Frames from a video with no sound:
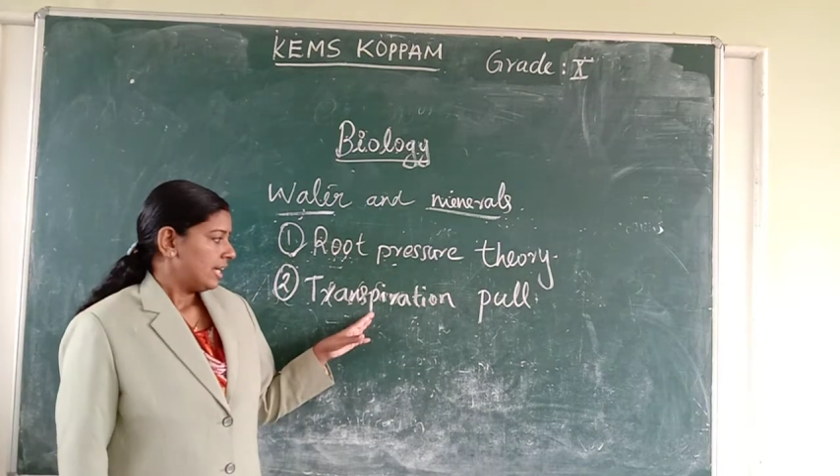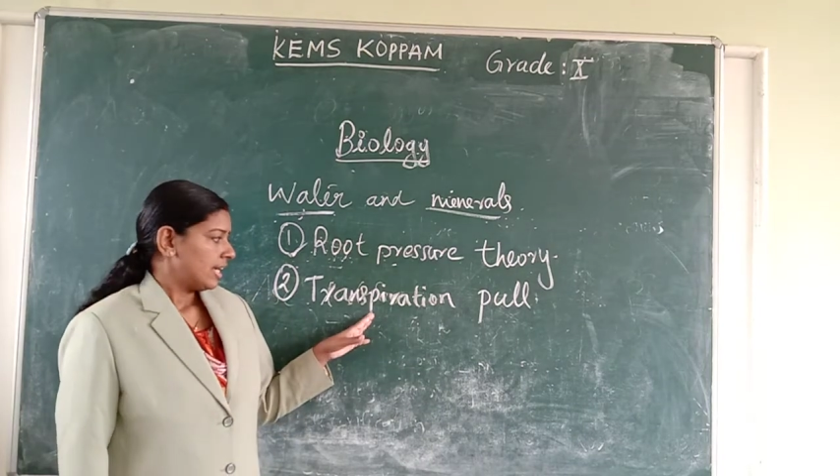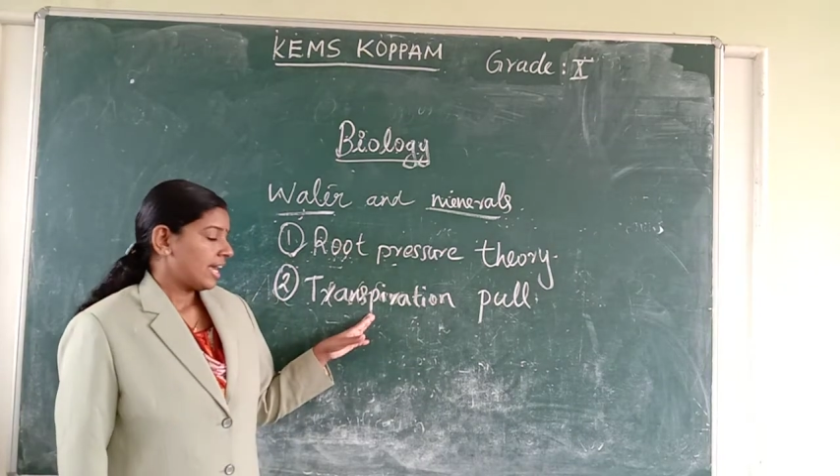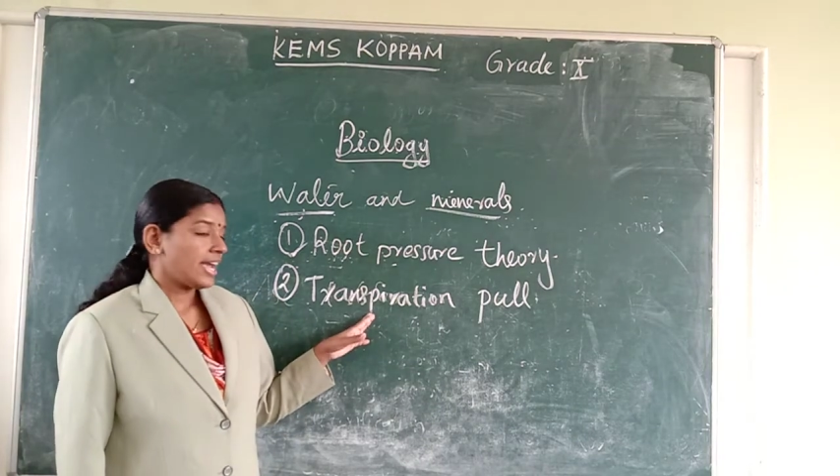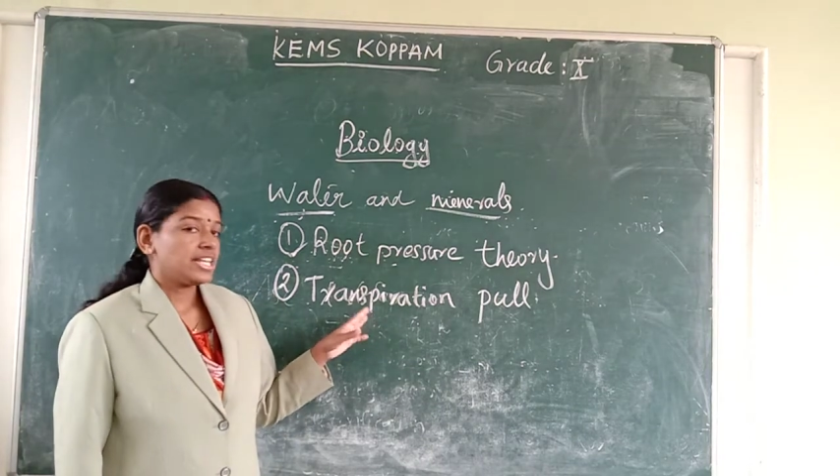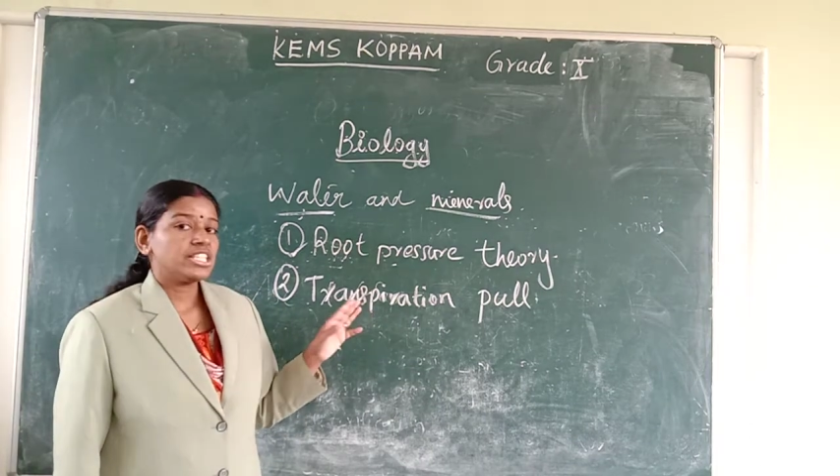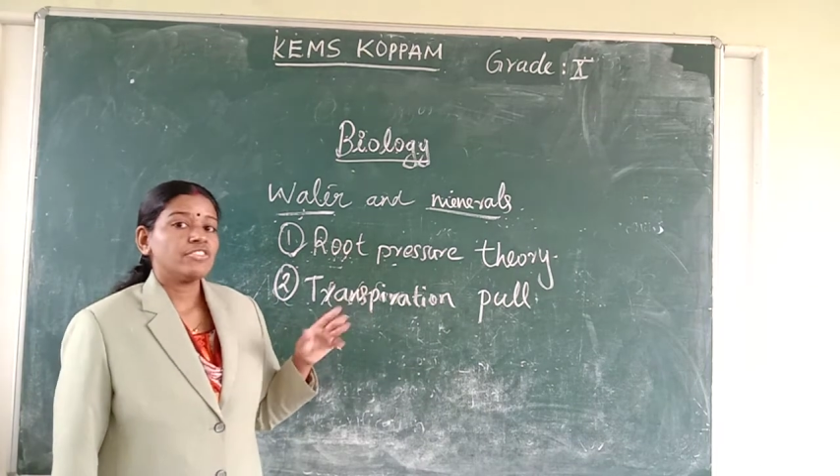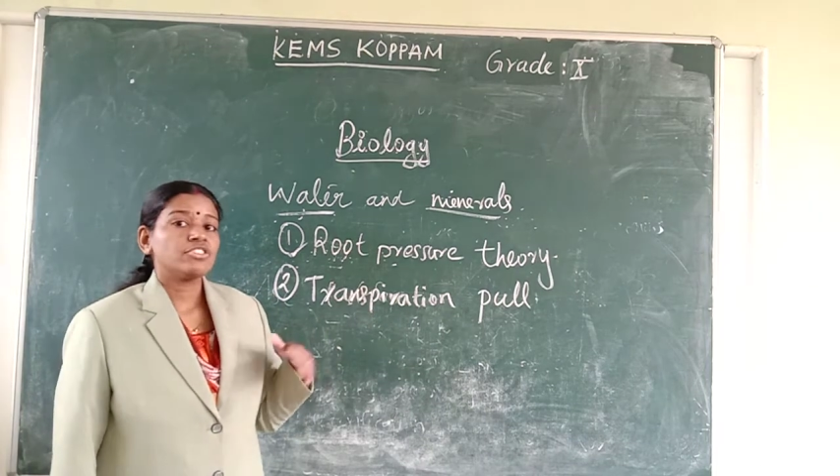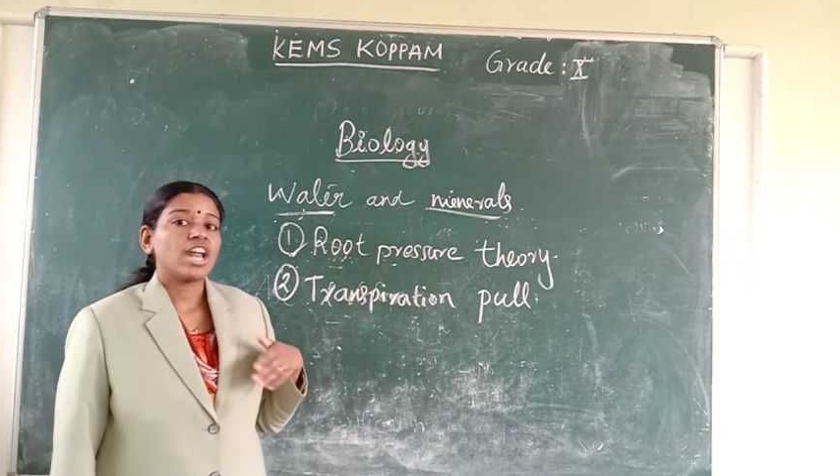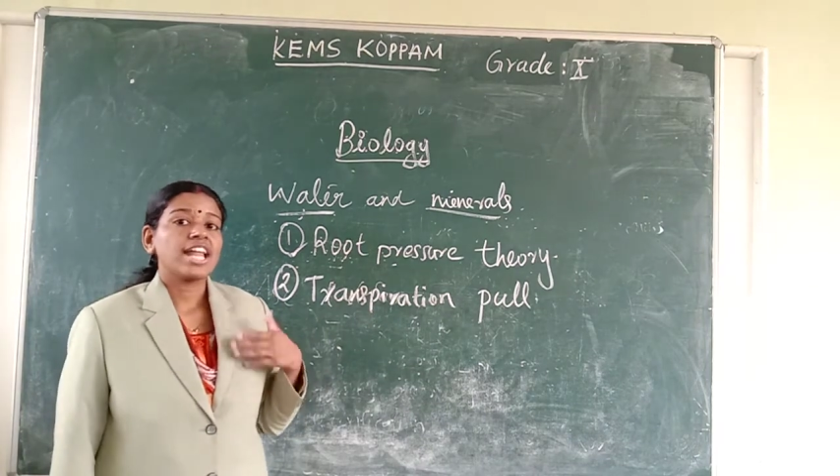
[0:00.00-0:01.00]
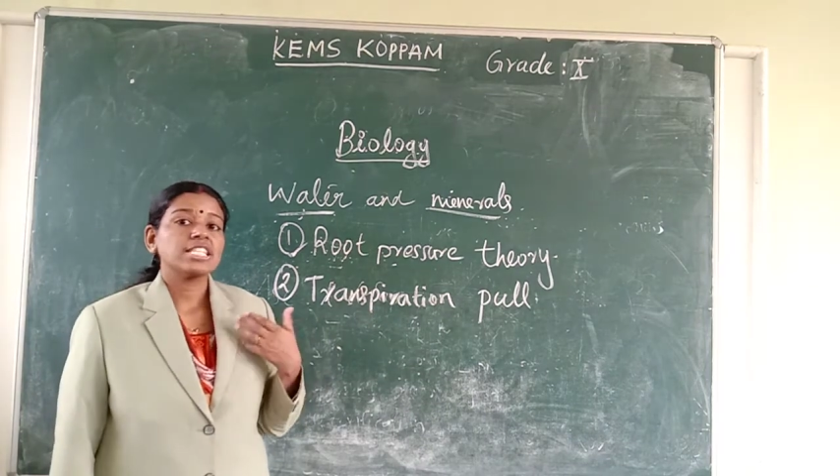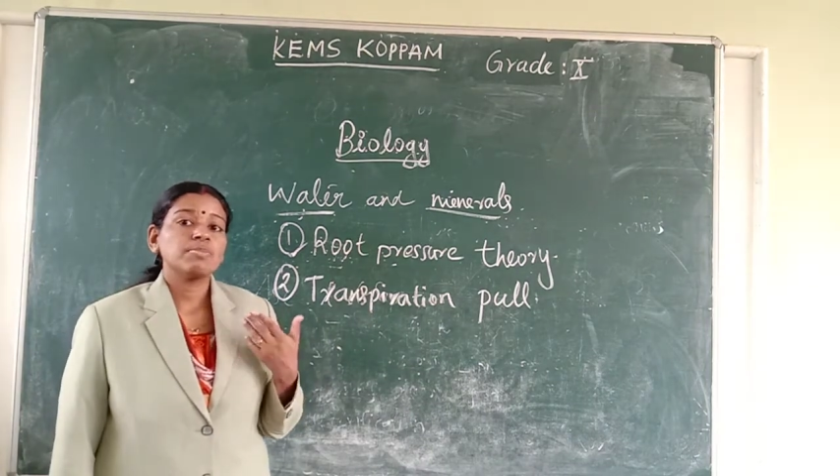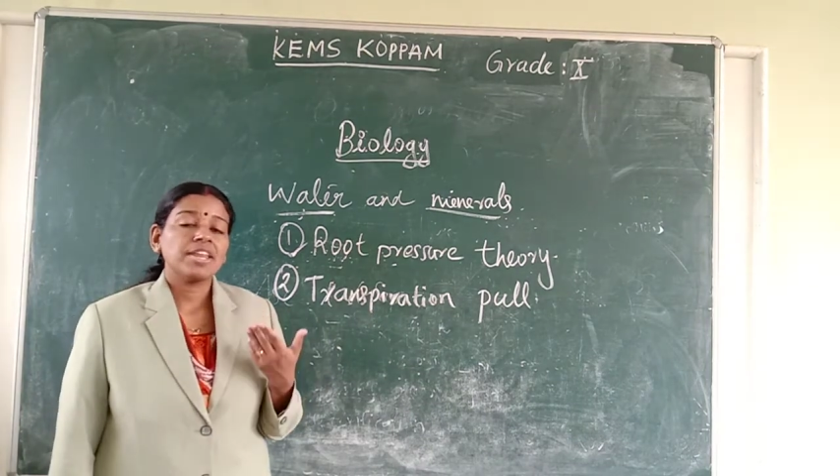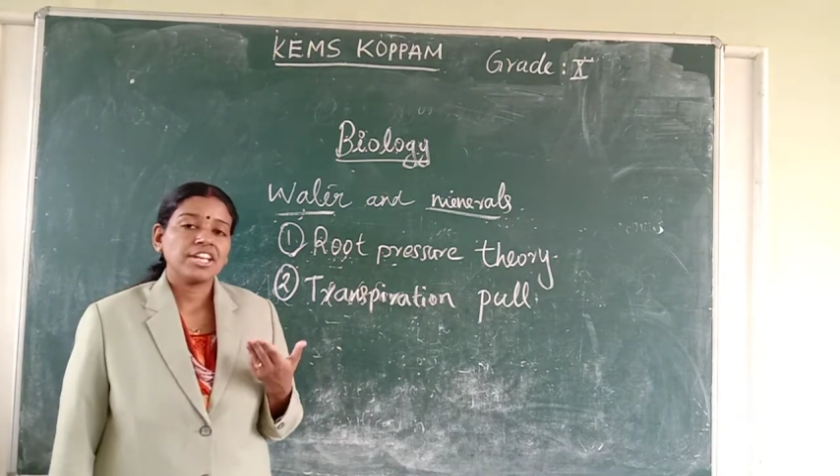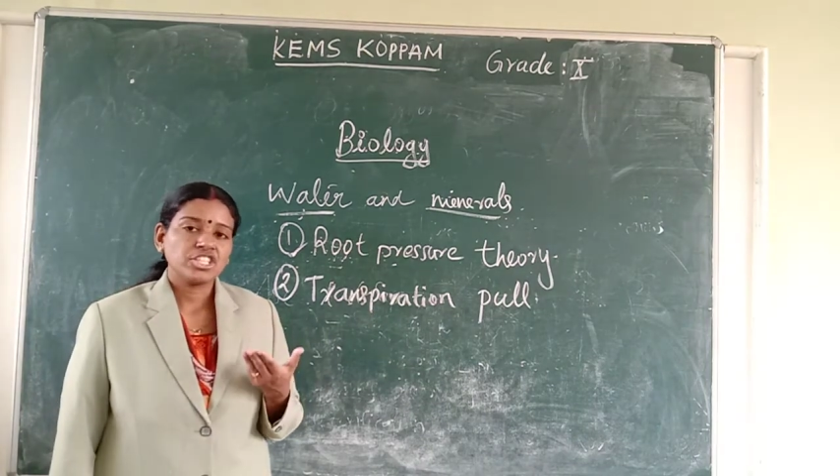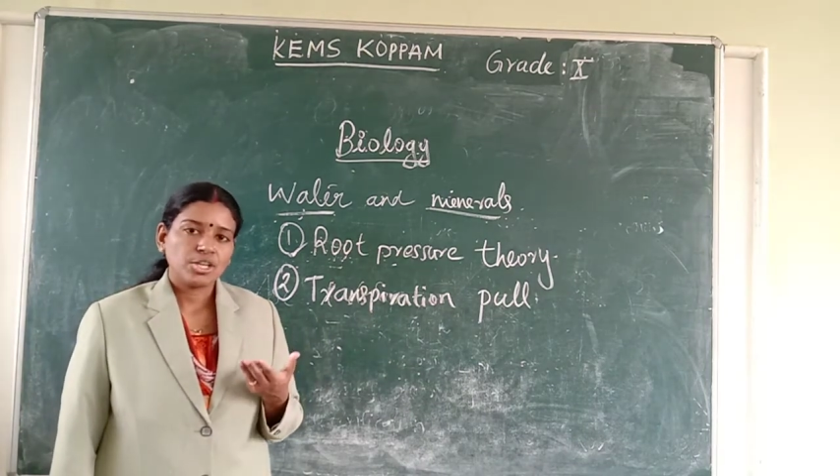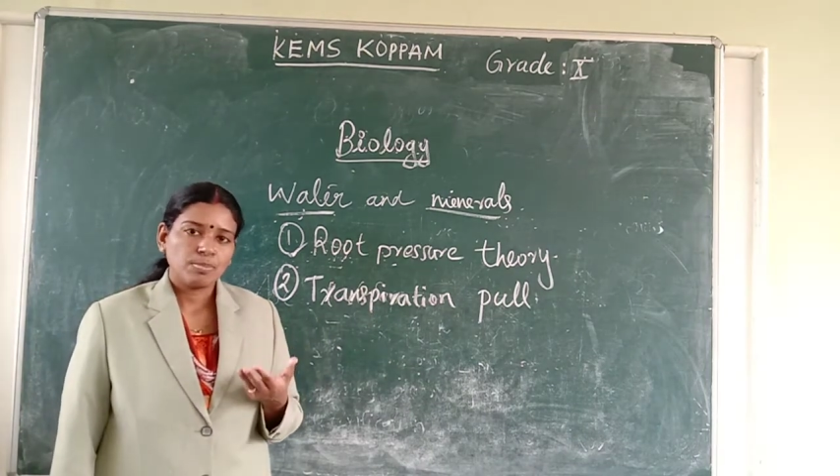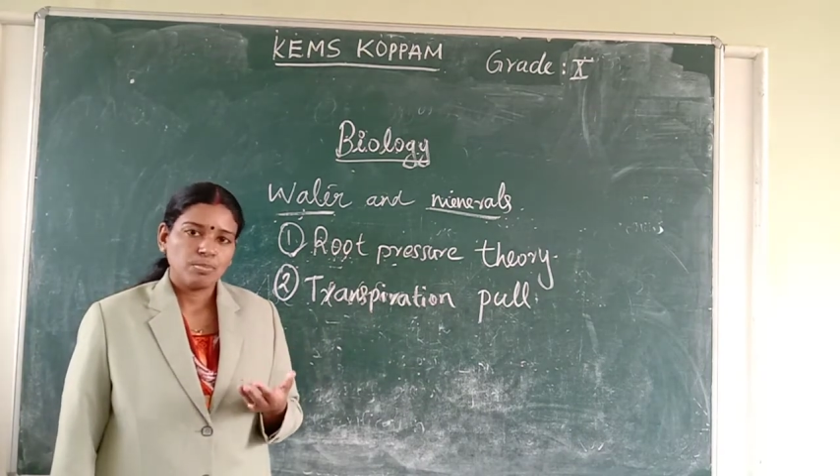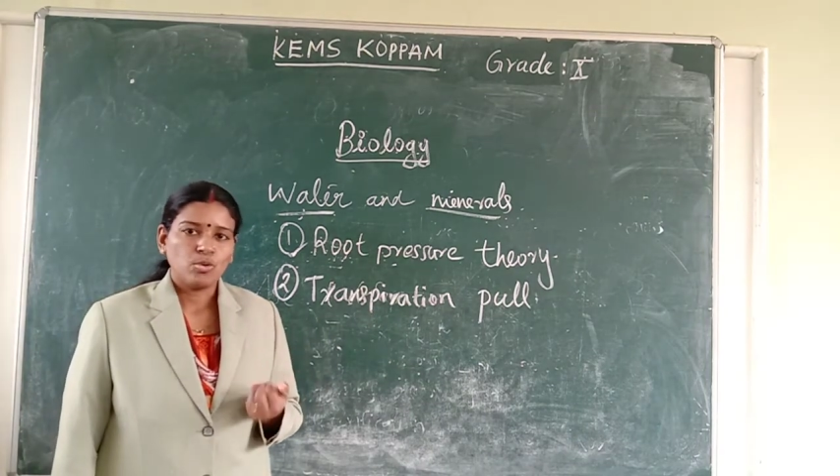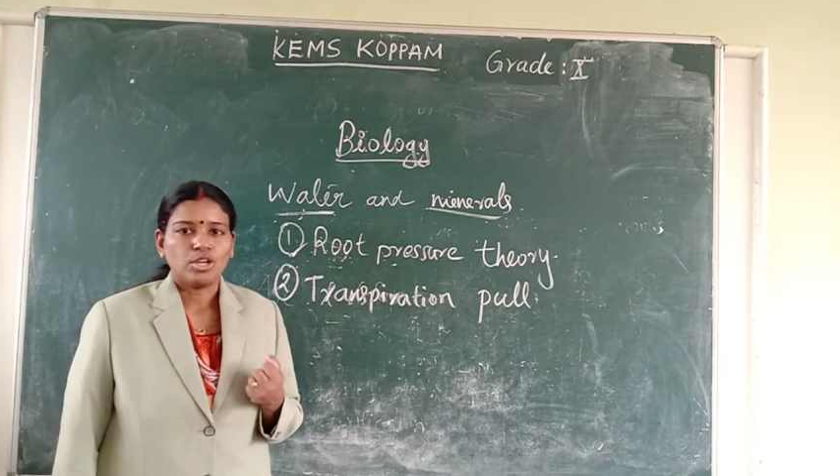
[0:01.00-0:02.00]
Case of
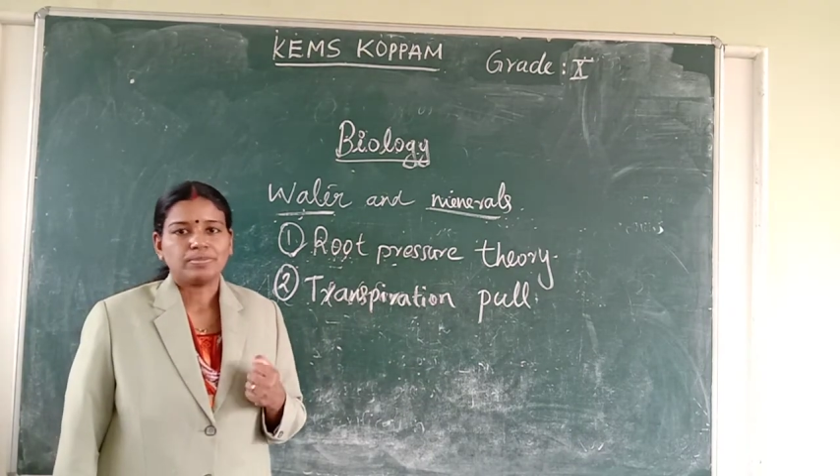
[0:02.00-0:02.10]
transpiration pull.